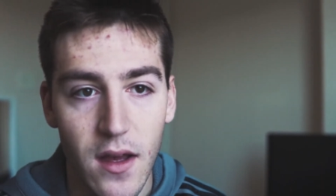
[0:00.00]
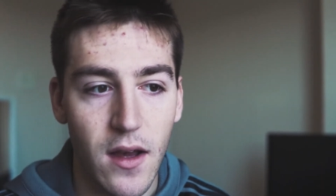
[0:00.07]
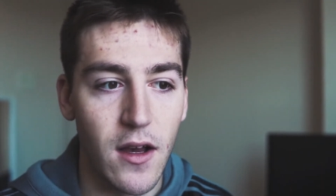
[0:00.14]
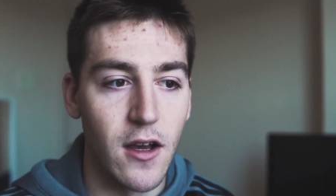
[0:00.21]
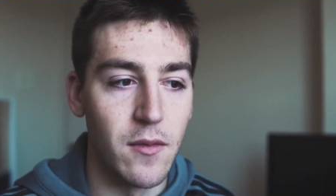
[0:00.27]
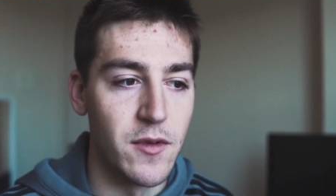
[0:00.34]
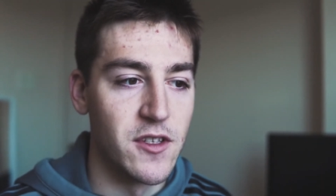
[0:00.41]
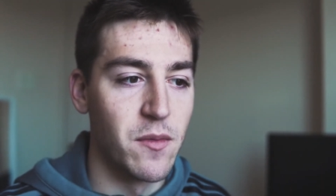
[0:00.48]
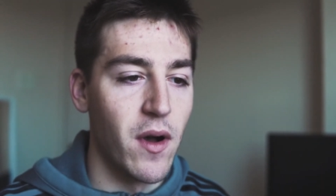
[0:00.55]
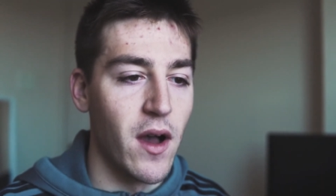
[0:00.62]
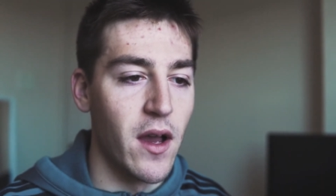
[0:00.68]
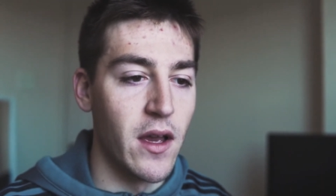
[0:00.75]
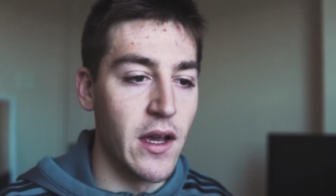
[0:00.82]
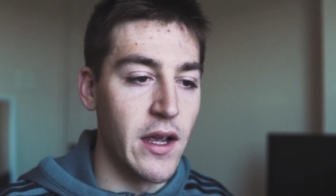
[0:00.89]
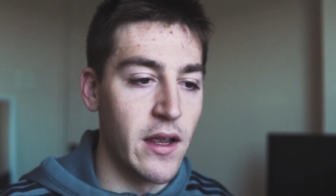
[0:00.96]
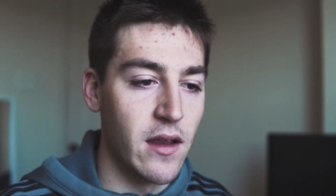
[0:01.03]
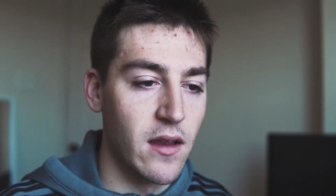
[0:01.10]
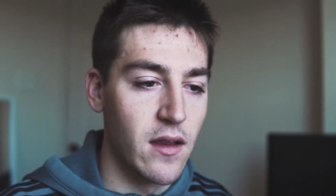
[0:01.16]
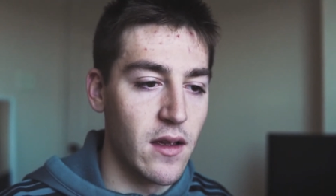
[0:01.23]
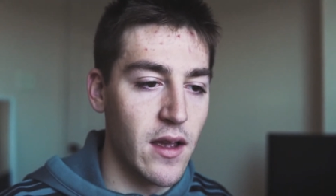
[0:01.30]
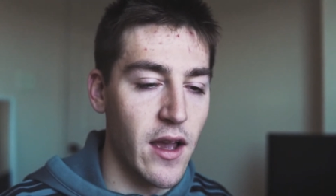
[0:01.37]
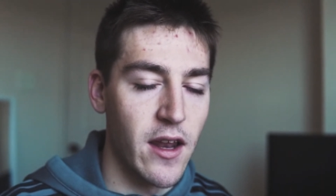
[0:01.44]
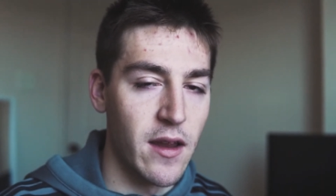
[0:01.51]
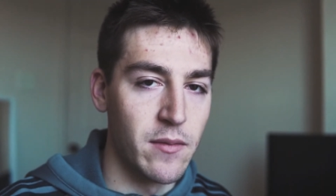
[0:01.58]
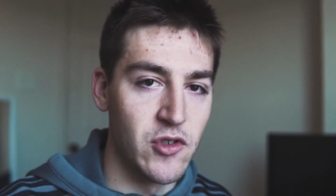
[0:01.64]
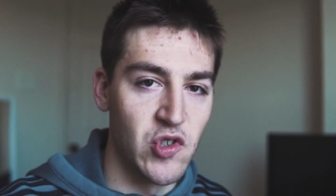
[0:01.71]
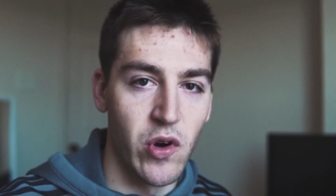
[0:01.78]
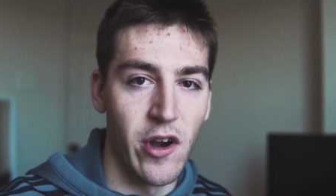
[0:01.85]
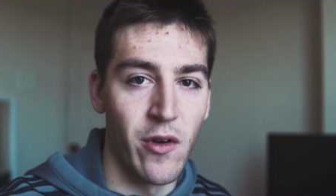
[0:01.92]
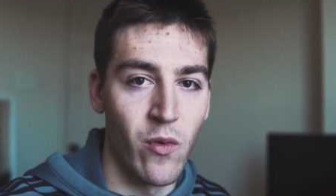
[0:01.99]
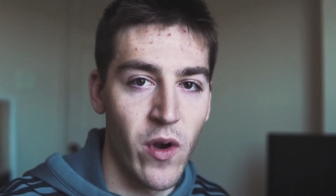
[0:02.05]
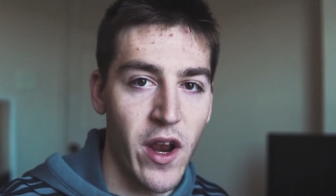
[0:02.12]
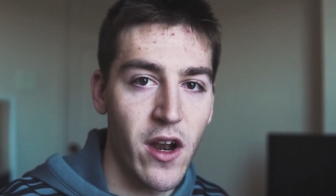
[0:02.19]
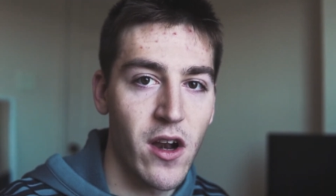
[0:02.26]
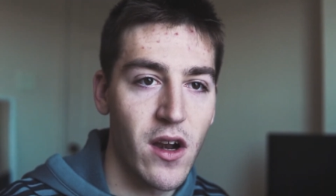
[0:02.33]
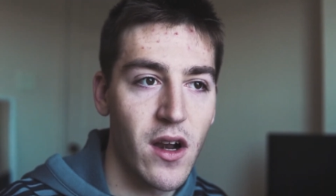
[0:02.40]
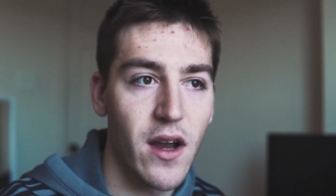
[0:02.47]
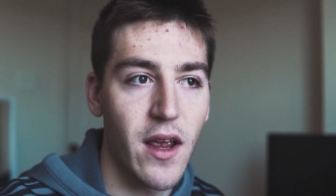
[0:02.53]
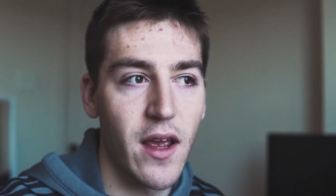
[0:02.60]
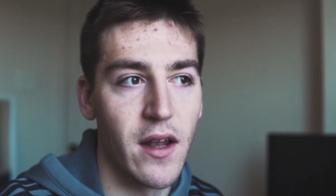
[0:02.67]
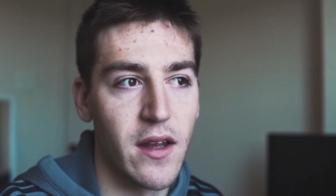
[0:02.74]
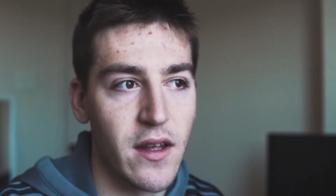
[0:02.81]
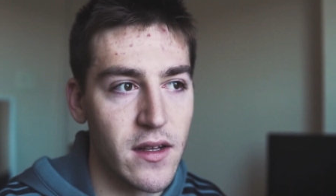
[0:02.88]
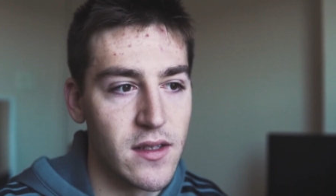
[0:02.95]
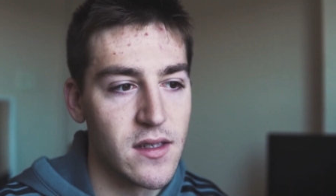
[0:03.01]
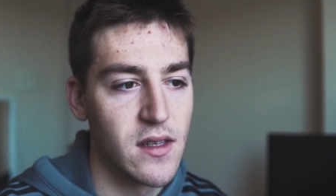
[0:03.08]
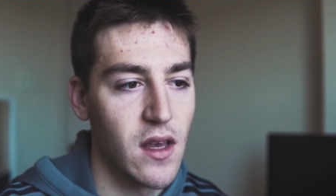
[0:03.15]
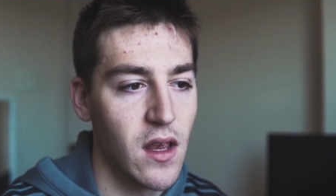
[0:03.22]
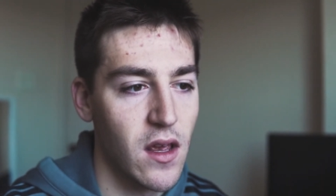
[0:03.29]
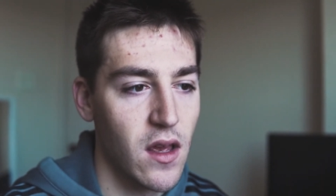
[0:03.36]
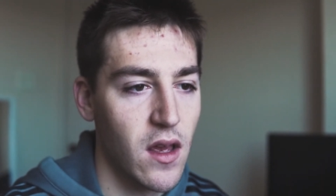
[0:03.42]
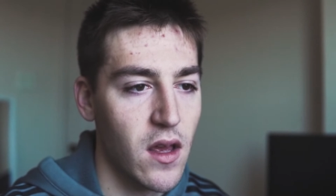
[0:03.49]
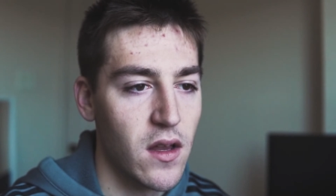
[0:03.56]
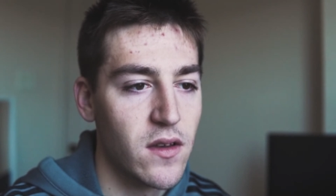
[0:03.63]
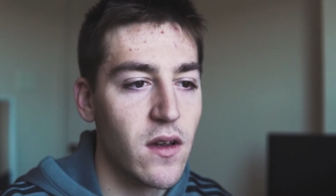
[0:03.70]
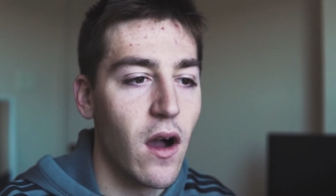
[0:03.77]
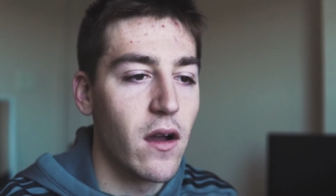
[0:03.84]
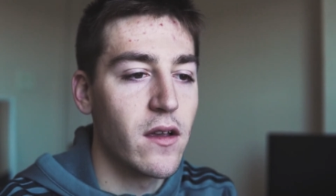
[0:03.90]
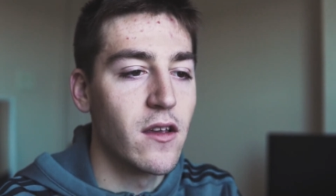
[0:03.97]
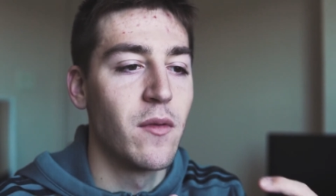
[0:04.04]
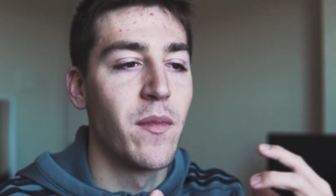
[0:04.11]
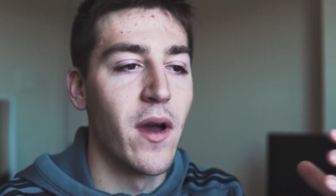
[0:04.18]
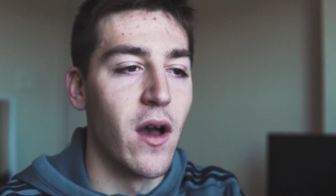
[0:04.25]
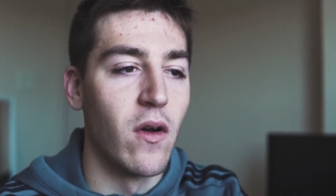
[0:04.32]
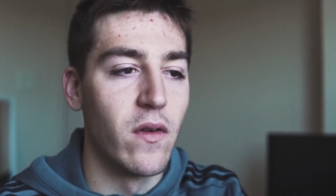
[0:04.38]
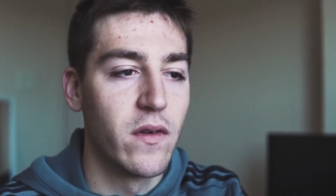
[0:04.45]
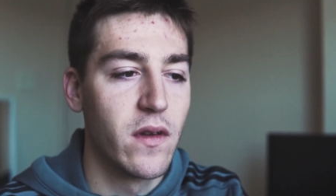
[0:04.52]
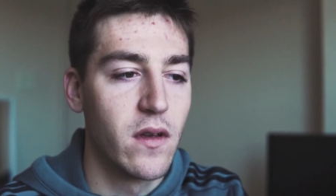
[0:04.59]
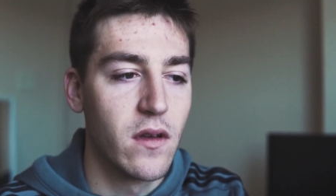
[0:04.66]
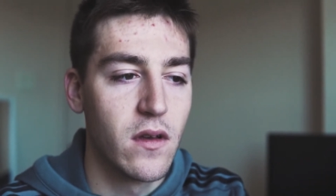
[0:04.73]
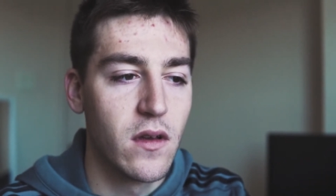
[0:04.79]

It's by a guy named Jordan Raynor, and it's talking about